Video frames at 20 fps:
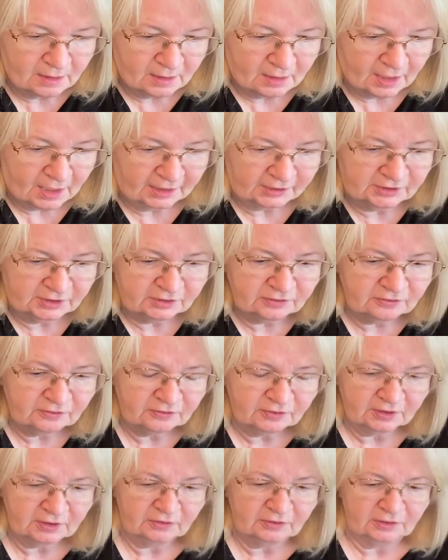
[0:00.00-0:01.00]
I did
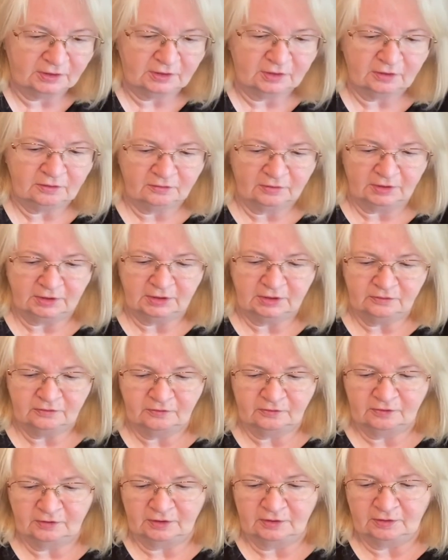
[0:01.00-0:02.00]
see these. I didn't
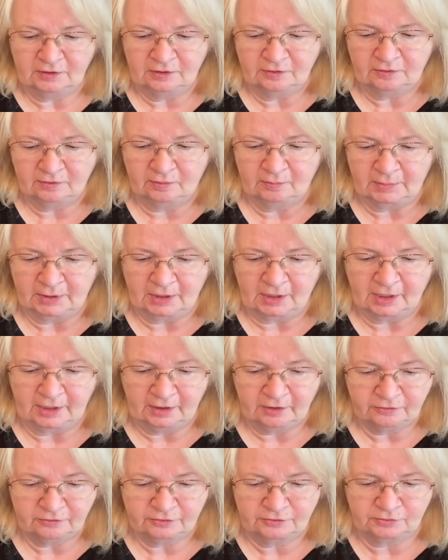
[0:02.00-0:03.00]
see these on my
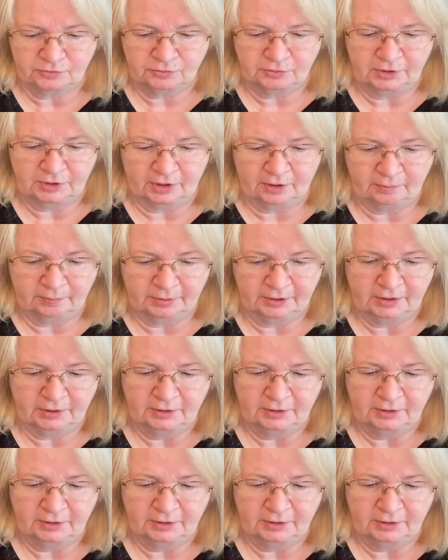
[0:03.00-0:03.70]
last trip.